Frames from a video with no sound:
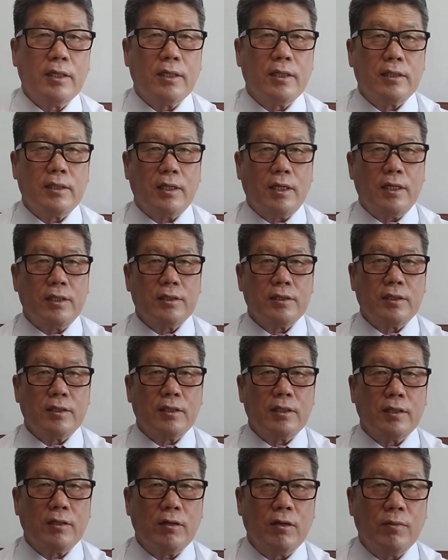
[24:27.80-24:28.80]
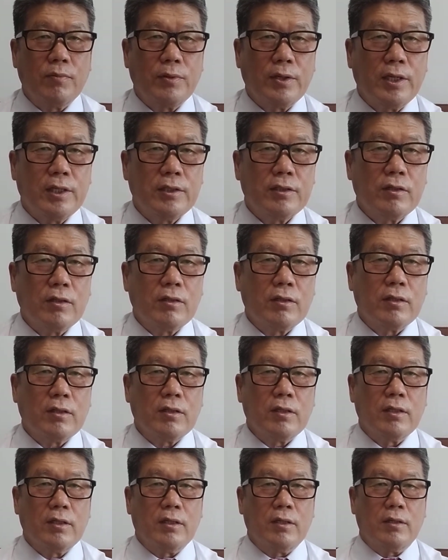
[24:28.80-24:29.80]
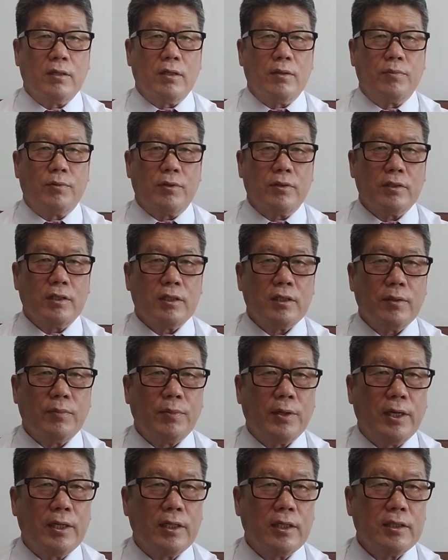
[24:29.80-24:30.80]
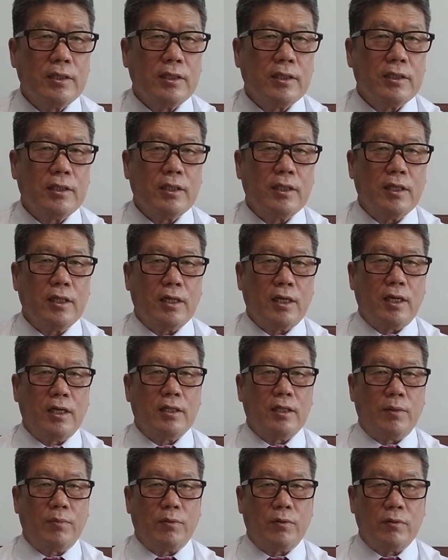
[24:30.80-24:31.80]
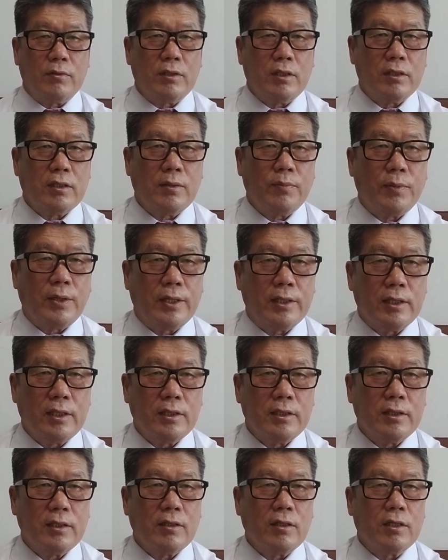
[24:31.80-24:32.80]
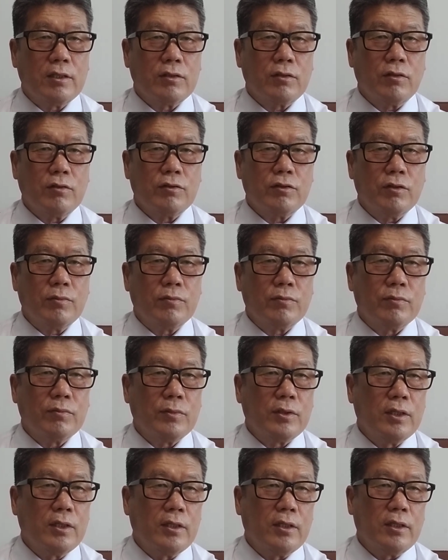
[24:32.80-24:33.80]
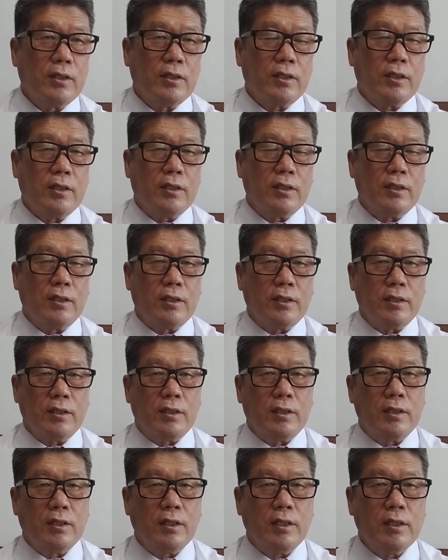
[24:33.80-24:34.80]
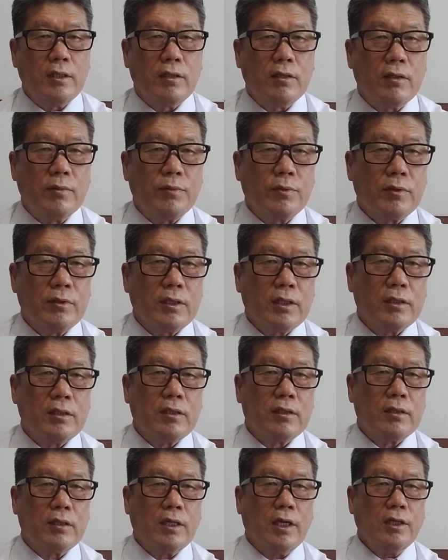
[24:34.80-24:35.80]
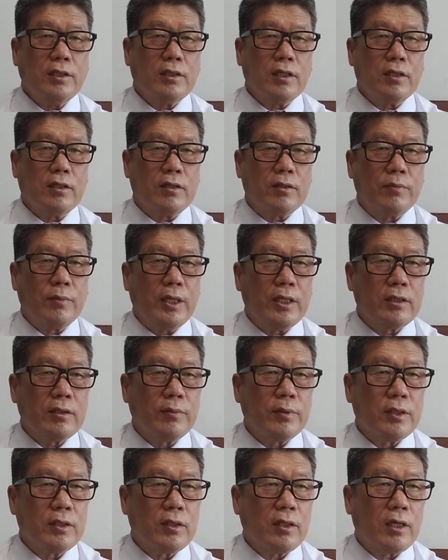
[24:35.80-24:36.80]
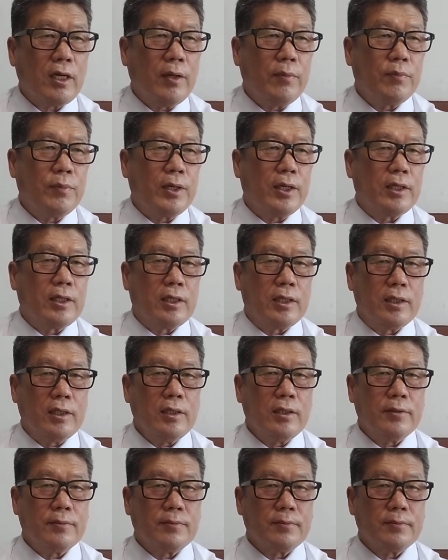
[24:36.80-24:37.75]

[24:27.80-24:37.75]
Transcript: trust corporation, project financing syndicate, project financing consortium, and the project asset management company.